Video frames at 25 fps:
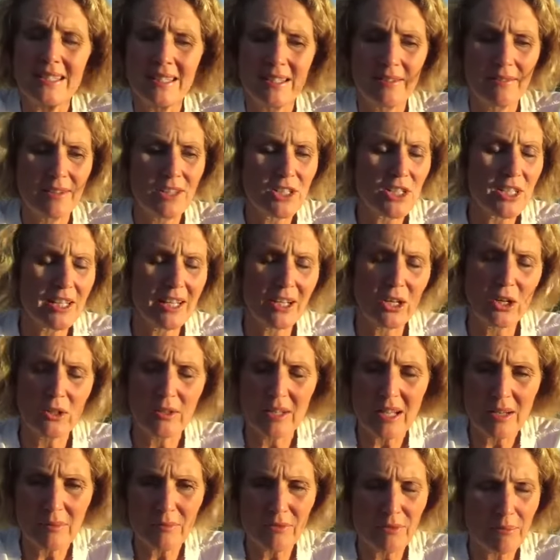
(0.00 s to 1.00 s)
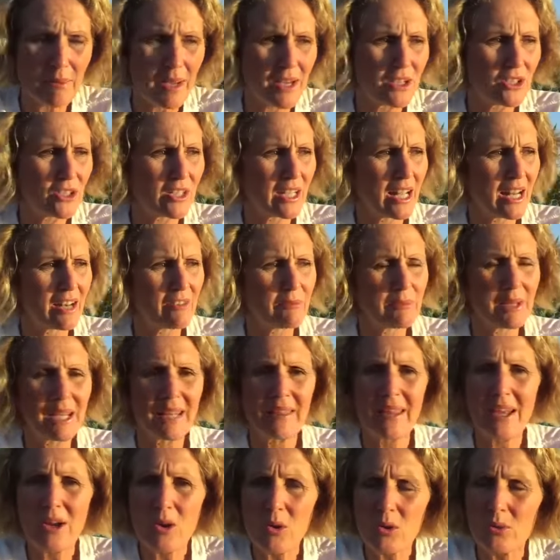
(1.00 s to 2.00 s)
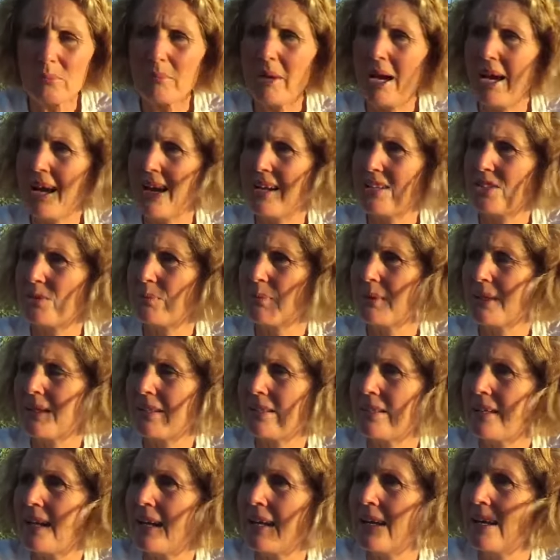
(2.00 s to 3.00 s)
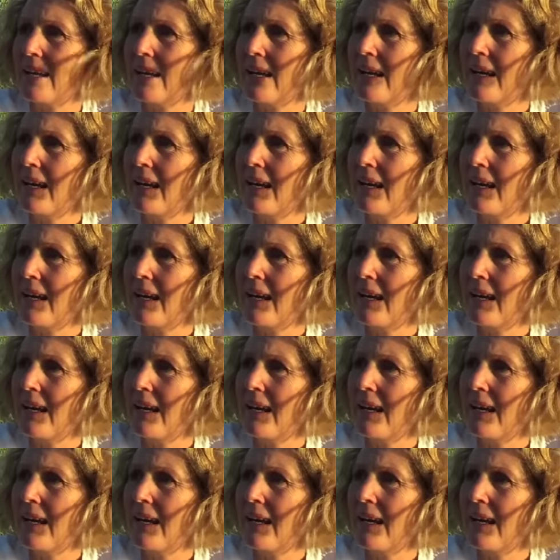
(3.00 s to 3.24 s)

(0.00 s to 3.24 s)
and eventually they got information out of me, and they called my husband and